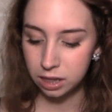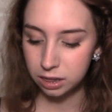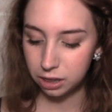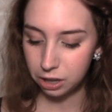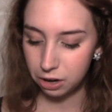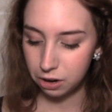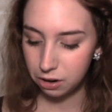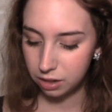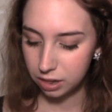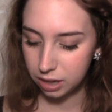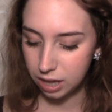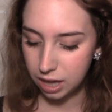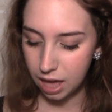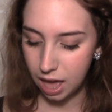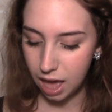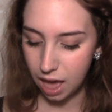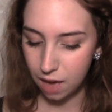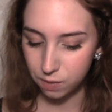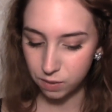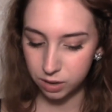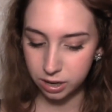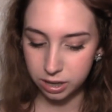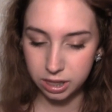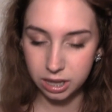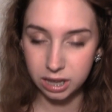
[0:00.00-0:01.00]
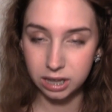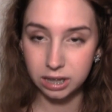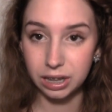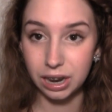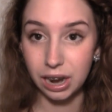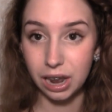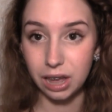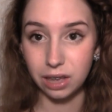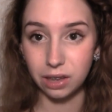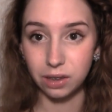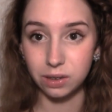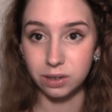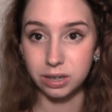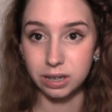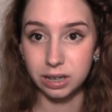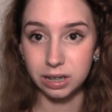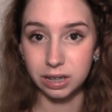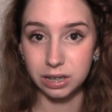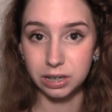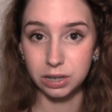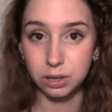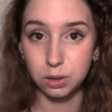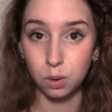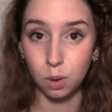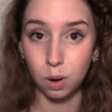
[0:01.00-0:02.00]
Literally everything that I used in
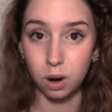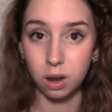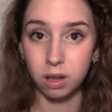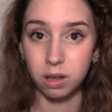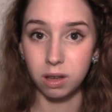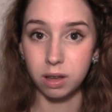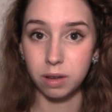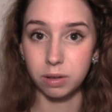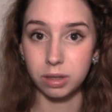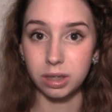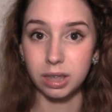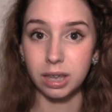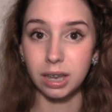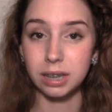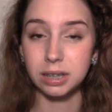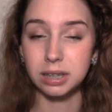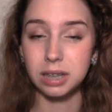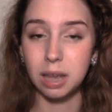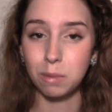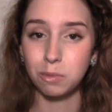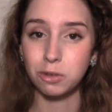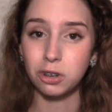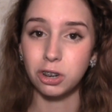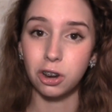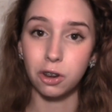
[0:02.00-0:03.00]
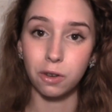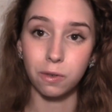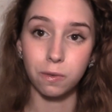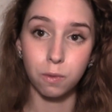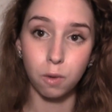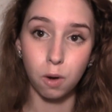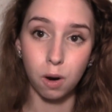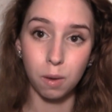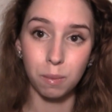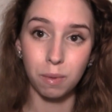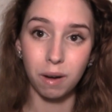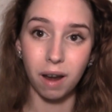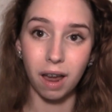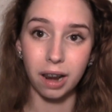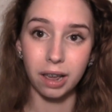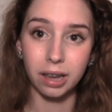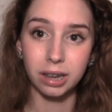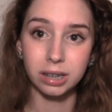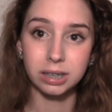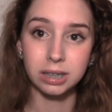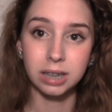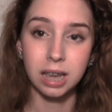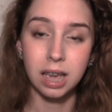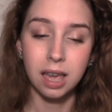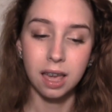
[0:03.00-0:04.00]
this tutorial, with the exception of 4
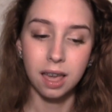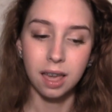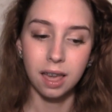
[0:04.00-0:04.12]
products,